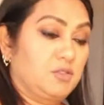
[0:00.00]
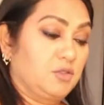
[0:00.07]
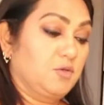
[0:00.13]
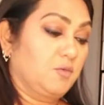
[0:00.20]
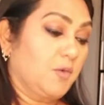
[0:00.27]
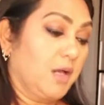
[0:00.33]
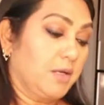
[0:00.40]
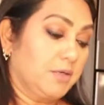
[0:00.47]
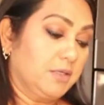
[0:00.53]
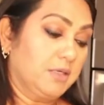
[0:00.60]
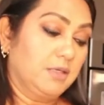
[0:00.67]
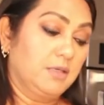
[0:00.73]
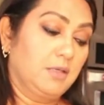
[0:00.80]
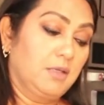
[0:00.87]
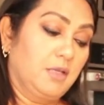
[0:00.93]
so the water,
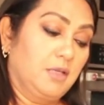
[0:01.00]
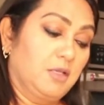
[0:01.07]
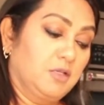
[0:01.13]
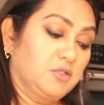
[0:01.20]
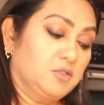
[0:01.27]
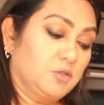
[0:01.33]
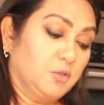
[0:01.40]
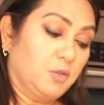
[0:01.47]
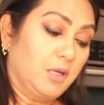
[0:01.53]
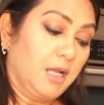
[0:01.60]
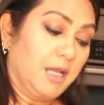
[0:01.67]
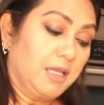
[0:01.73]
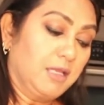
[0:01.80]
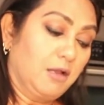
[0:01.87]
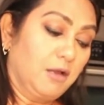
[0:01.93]
so
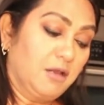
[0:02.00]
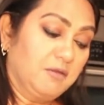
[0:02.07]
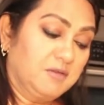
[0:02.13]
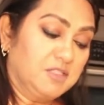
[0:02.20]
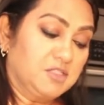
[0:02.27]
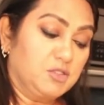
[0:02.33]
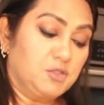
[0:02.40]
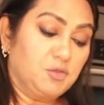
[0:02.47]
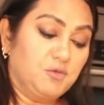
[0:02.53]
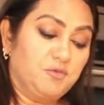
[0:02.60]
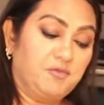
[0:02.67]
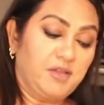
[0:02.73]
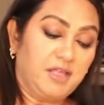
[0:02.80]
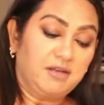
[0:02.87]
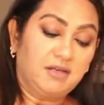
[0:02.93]
I always do
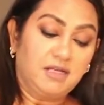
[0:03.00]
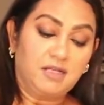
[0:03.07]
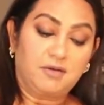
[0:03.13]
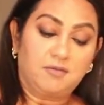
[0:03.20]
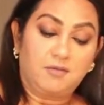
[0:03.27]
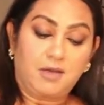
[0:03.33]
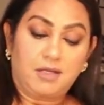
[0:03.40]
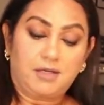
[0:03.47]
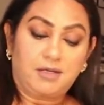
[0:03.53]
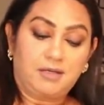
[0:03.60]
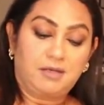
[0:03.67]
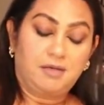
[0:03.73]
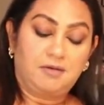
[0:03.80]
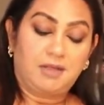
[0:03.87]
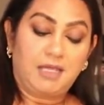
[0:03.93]
very little
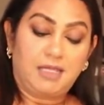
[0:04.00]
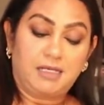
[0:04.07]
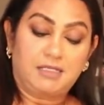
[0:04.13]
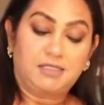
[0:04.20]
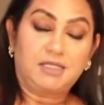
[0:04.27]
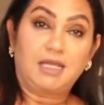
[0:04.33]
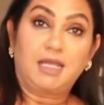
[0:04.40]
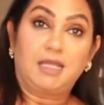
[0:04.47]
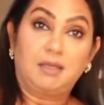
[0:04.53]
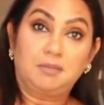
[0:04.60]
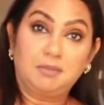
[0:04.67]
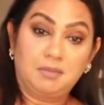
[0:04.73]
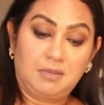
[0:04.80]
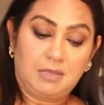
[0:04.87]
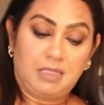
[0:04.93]
water at a
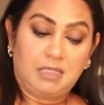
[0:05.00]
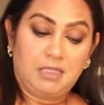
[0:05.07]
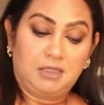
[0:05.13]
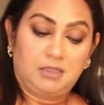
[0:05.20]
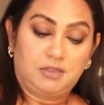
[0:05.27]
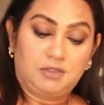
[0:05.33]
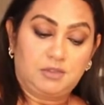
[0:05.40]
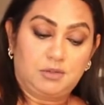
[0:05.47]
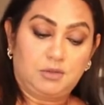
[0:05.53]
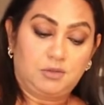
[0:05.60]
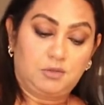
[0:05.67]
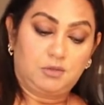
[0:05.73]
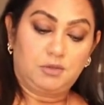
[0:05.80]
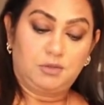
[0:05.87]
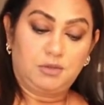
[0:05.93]
time, so
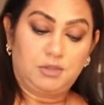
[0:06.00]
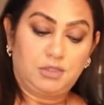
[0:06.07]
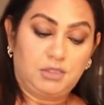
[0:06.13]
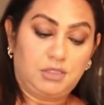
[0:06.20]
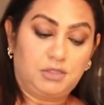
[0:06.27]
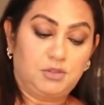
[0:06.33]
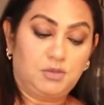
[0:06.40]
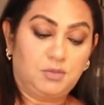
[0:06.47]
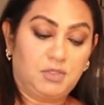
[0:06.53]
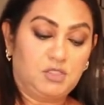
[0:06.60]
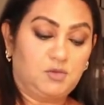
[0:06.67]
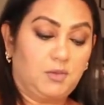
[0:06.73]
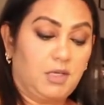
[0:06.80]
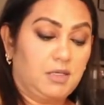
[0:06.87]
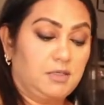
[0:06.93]
the too
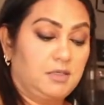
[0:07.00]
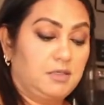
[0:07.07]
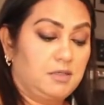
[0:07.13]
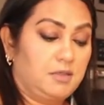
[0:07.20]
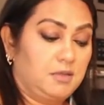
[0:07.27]
much water.